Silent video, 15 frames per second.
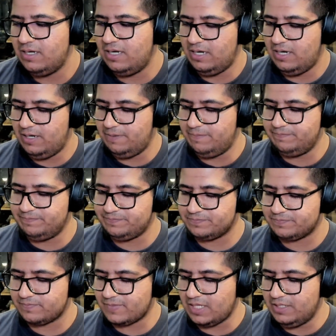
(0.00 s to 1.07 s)
Um,
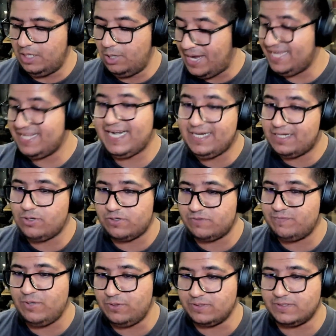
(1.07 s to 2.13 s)
Now I write a lot of
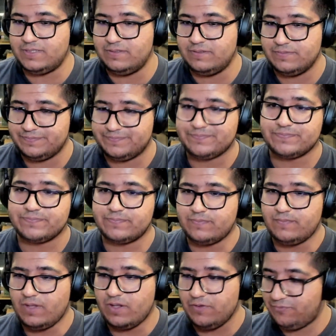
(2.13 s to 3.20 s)
blogs
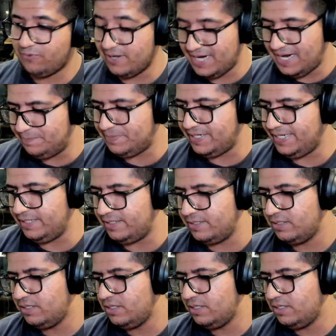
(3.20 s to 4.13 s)
for Appwrite.